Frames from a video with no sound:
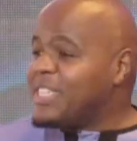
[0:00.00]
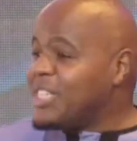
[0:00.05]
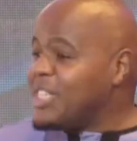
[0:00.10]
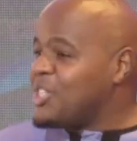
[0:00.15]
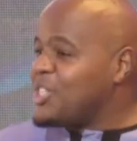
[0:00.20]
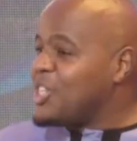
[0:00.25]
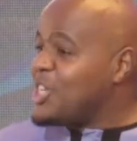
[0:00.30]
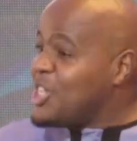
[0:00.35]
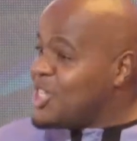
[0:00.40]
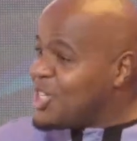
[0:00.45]

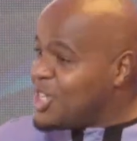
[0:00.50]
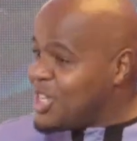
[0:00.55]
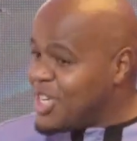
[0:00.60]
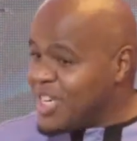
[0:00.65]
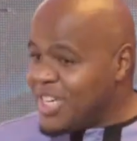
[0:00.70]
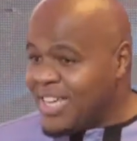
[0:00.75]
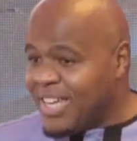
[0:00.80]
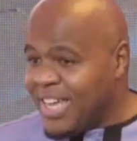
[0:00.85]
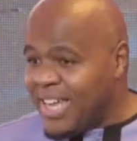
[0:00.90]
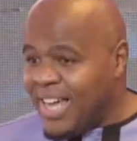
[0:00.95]
is
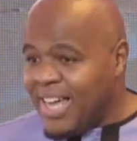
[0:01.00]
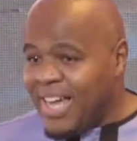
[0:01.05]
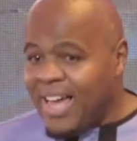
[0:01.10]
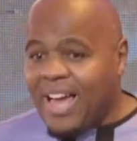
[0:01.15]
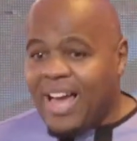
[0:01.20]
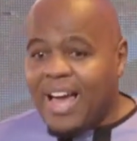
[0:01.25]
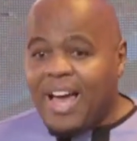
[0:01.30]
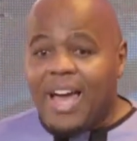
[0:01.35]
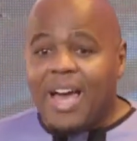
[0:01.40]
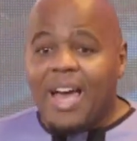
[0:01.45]
easy.
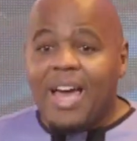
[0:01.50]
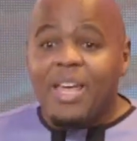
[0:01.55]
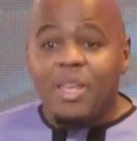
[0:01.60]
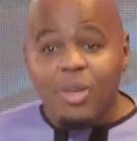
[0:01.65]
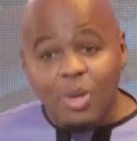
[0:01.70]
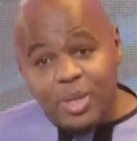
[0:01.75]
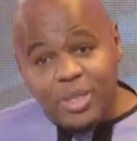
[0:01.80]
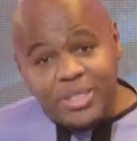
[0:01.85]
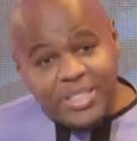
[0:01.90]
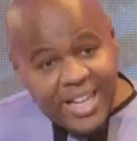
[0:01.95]

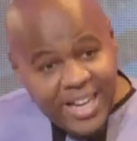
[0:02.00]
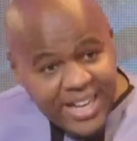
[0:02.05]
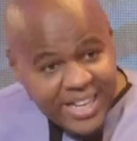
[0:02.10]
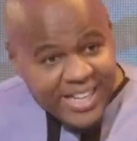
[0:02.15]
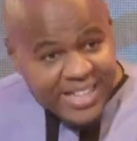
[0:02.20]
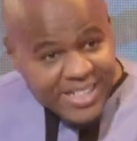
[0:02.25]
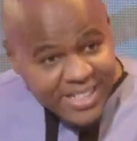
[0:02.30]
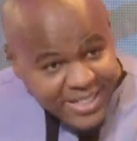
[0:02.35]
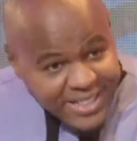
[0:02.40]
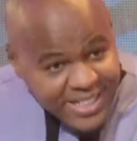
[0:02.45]
You check
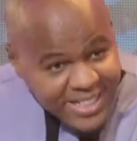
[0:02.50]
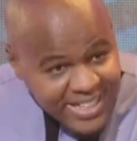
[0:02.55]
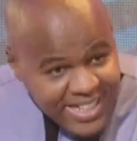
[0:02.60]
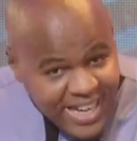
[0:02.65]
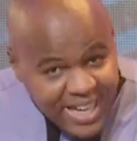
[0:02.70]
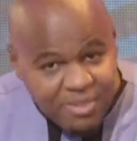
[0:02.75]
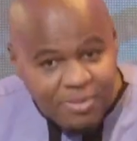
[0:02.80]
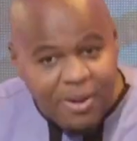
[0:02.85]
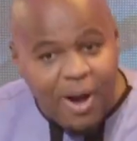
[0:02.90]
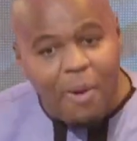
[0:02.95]
in real
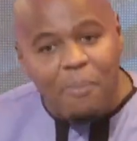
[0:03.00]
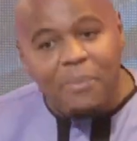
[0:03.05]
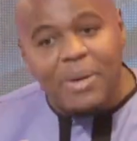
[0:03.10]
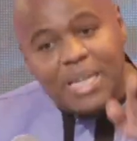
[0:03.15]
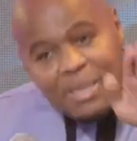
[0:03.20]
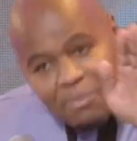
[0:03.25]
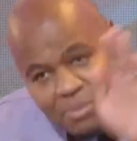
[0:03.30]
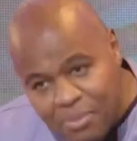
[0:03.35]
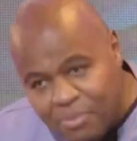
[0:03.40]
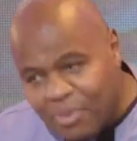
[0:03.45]
life how
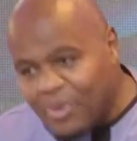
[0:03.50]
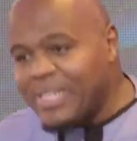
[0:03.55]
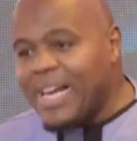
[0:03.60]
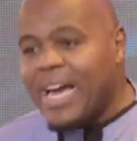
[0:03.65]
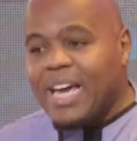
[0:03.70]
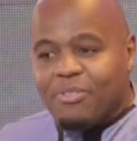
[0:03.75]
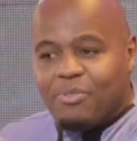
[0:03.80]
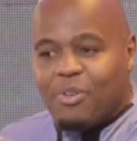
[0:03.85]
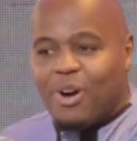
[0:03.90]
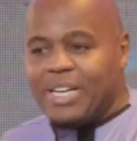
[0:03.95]
many people
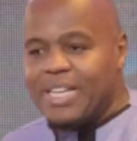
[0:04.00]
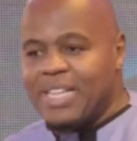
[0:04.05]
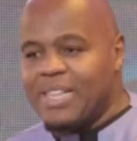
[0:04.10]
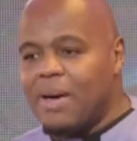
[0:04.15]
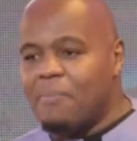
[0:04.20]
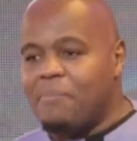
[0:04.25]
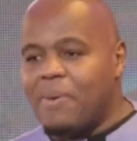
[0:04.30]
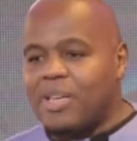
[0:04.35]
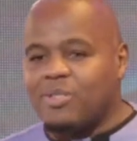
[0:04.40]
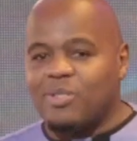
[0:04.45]
died for another
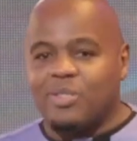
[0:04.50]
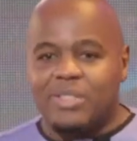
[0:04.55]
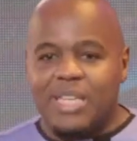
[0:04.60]
person.